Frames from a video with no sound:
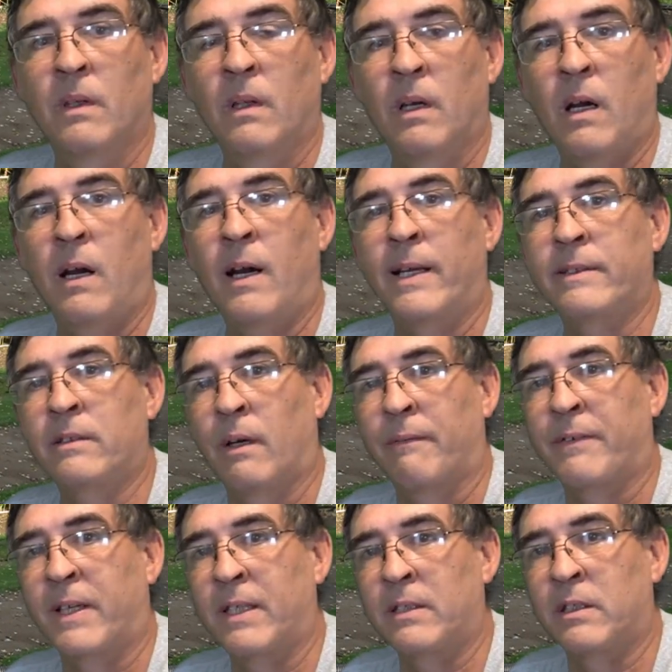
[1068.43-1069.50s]
All right, don't
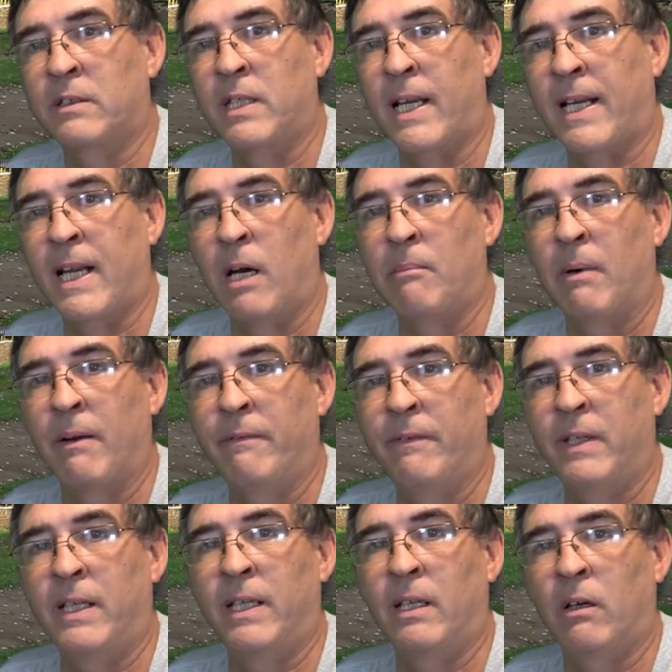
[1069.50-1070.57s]
forget to check out my
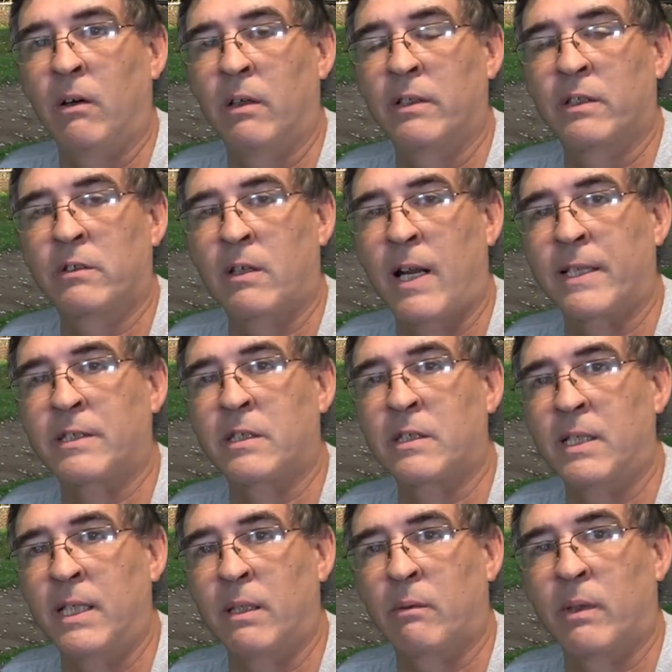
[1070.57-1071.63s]
video on the Traxxas
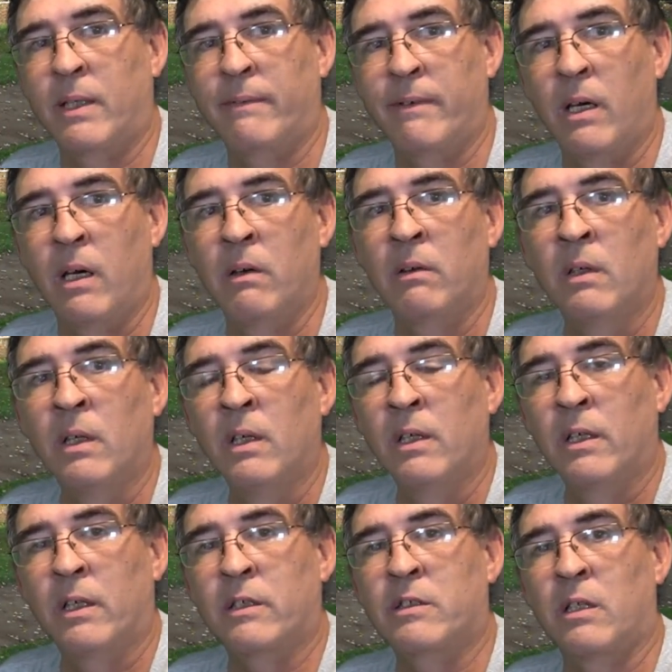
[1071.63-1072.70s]
e-Revo.
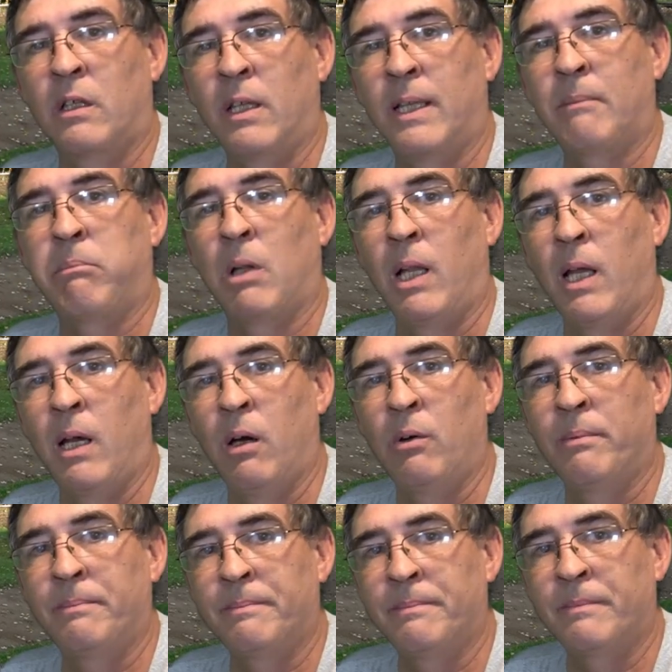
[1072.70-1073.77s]
There's a link
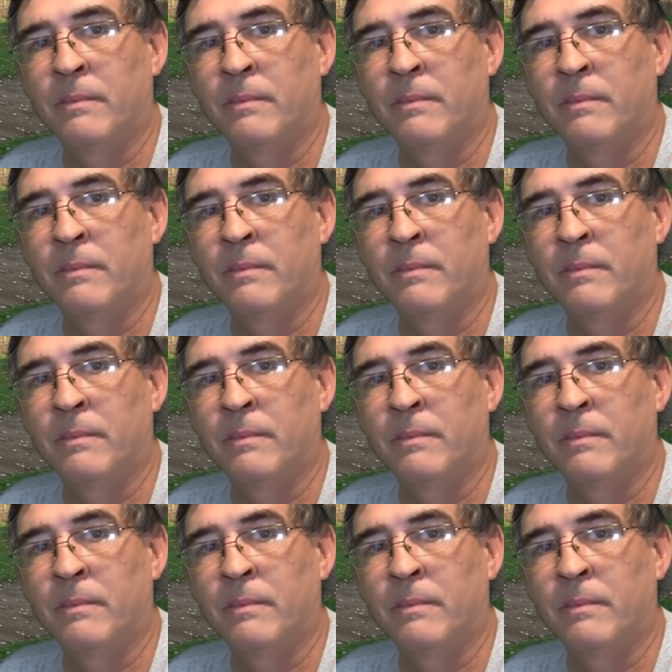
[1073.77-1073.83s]
below.